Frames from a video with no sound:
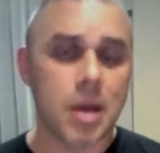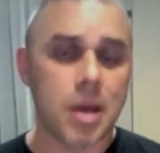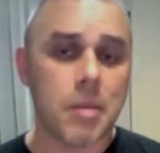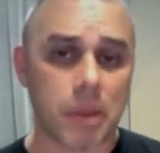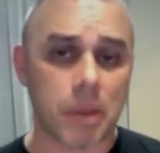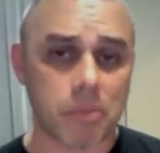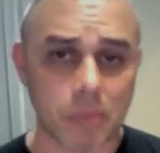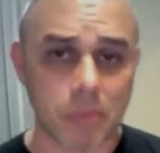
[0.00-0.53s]

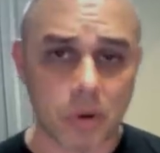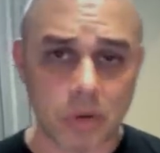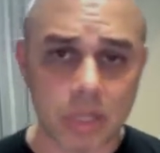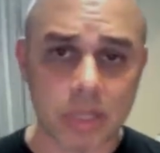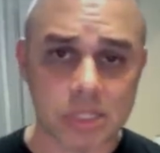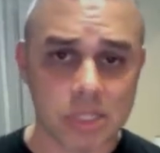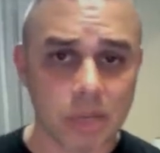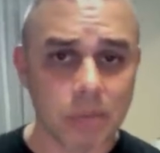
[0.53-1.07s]
By promoting
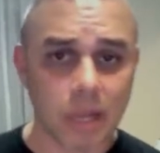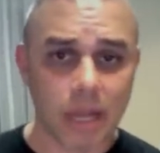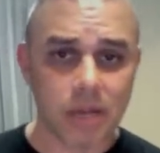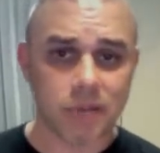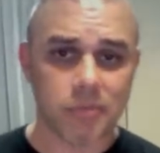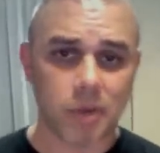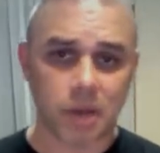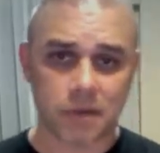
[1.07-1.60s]
some kind
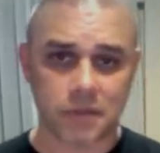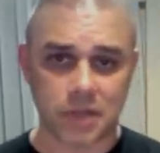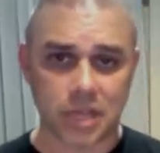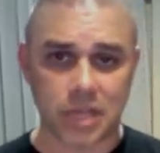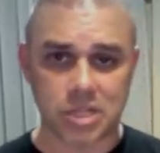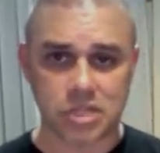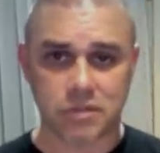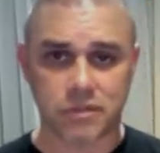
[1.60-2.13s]
of modification